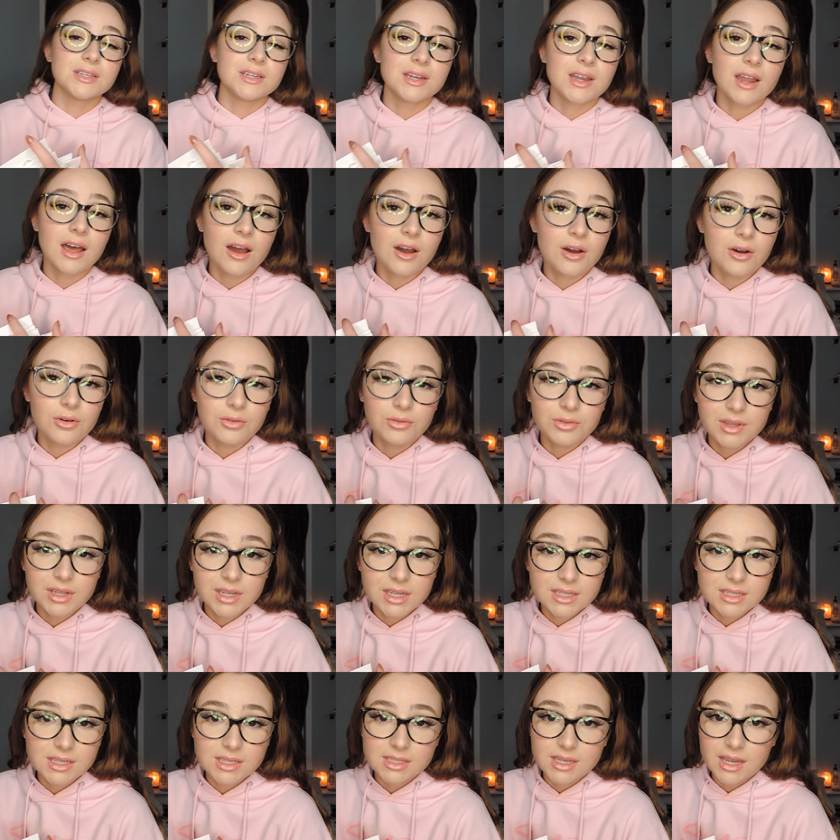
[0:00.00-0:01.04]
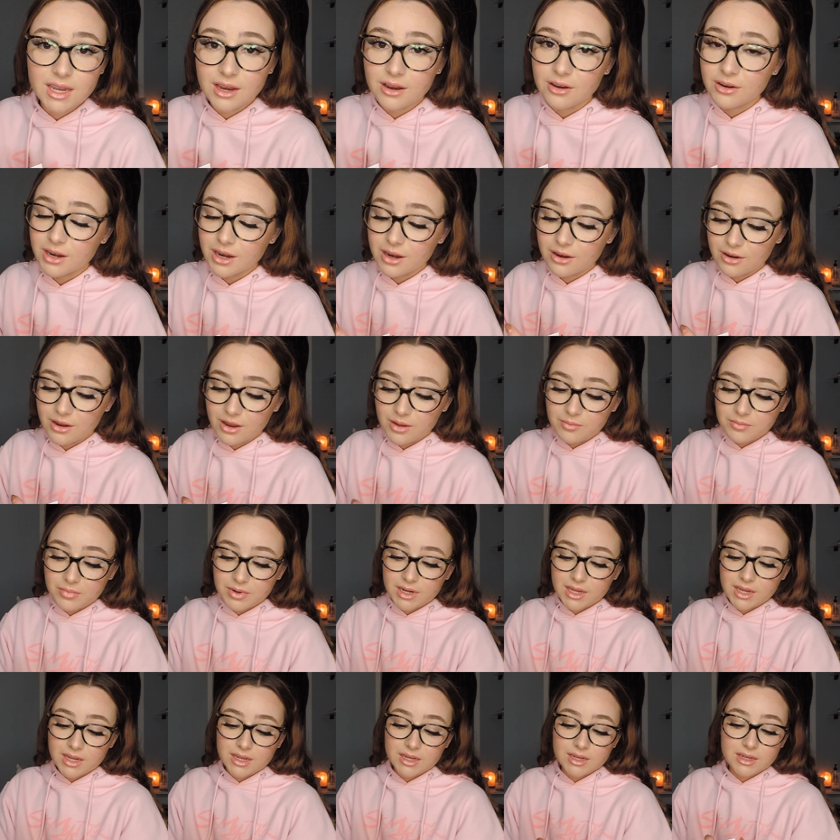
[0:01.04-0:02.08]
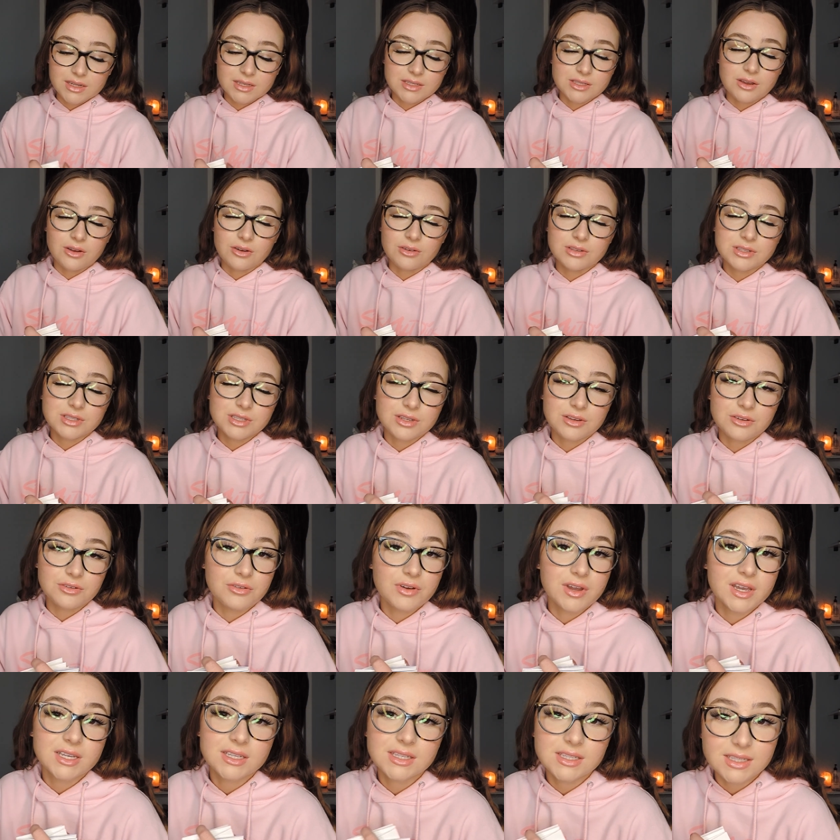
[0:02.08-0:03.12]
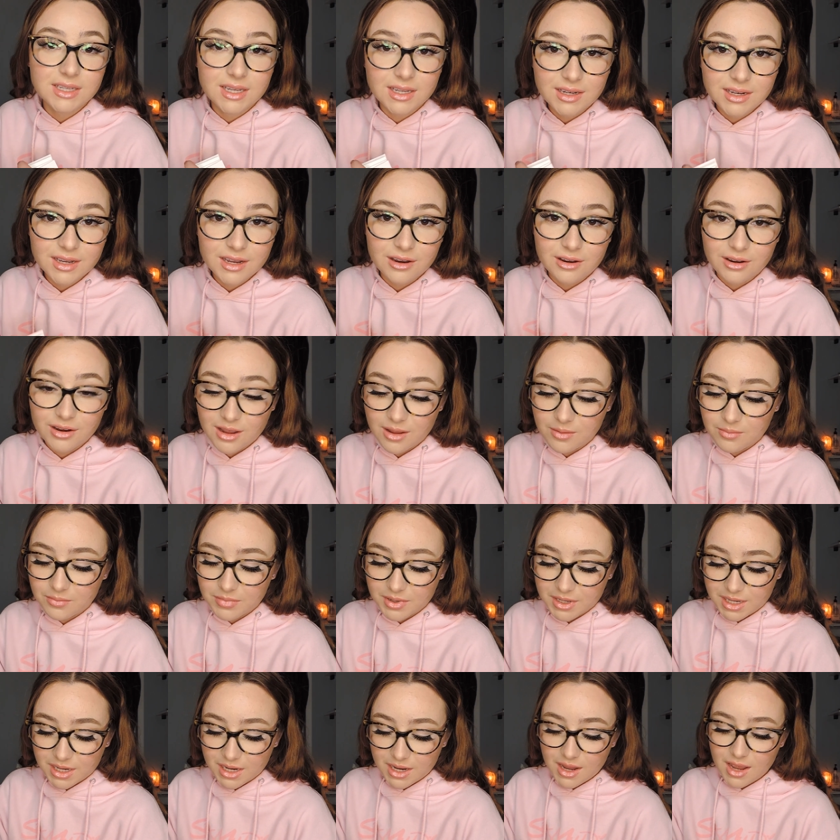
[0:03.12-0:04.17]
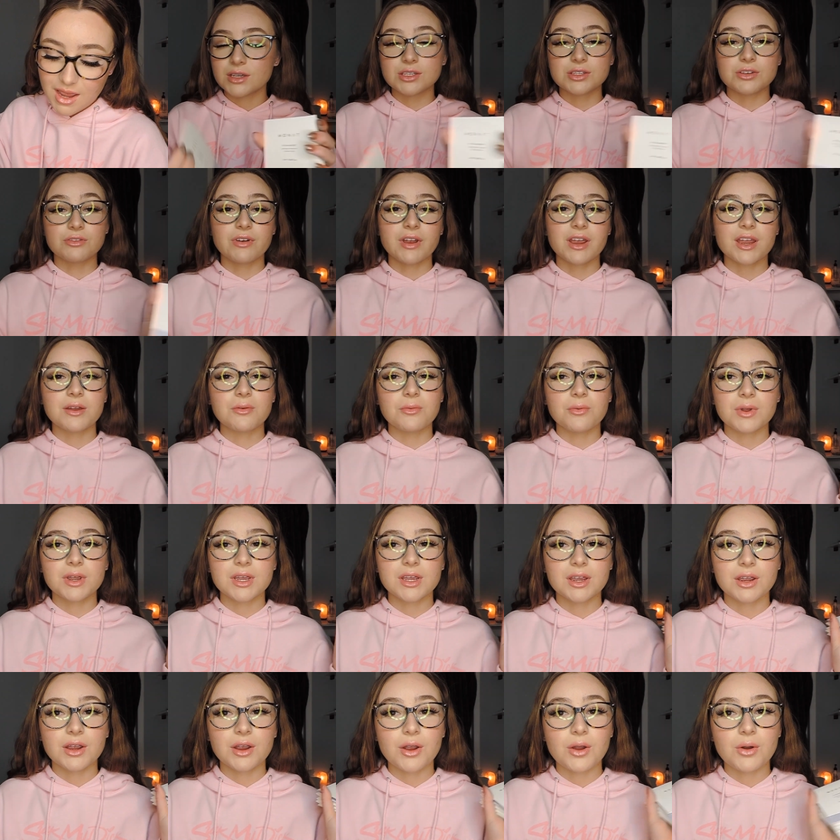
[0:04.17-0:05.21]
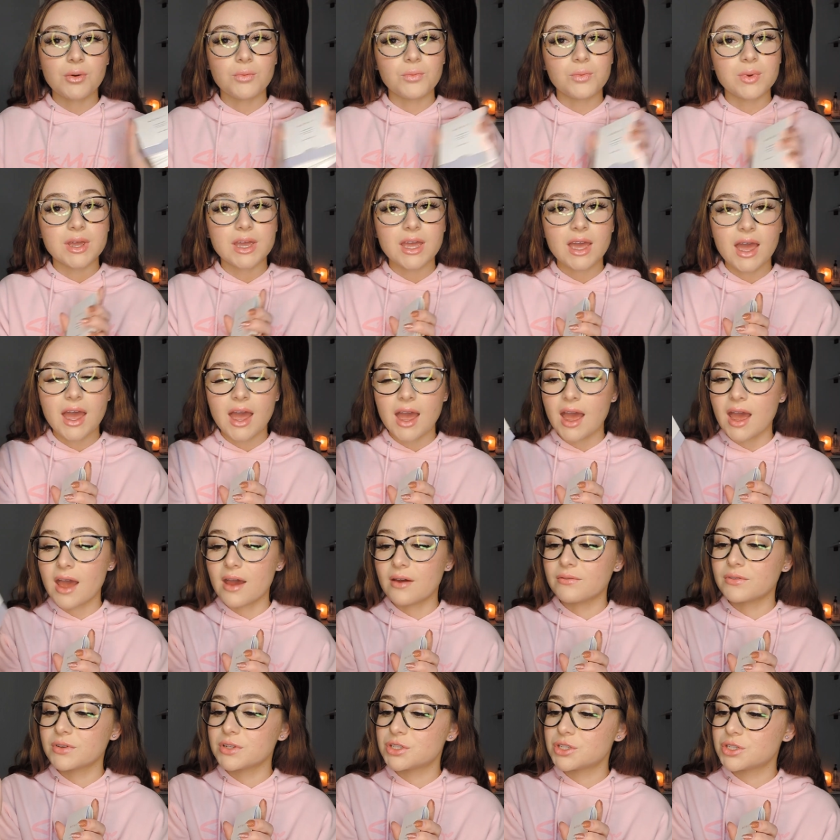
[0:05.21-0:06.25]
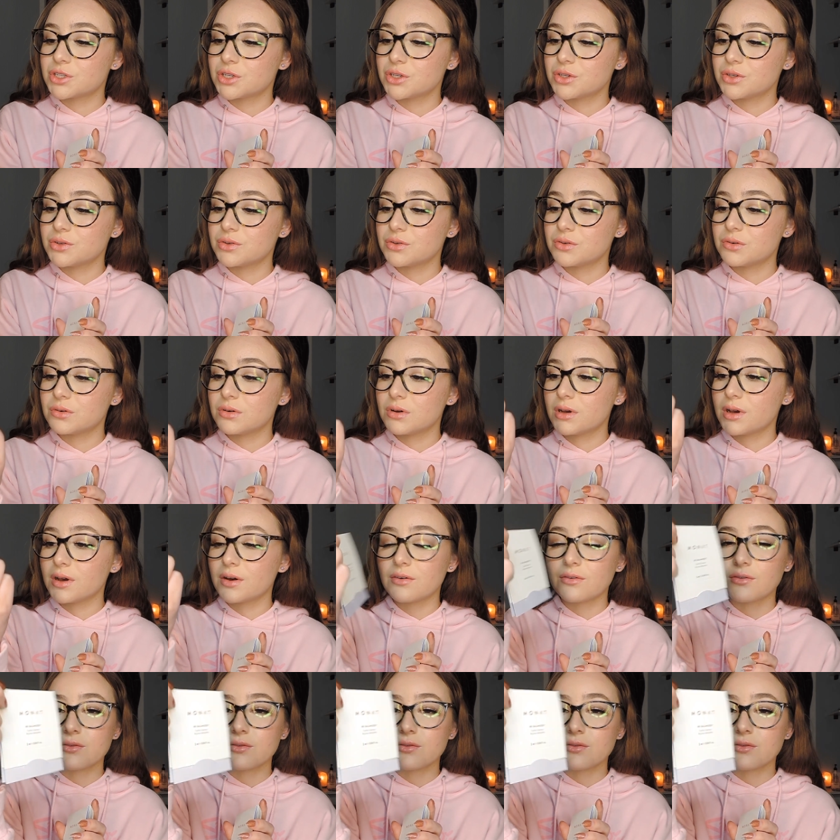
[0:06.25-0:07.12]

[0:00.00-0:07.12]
Not only is this a hair care company, it is also a skincare company. So right here we have two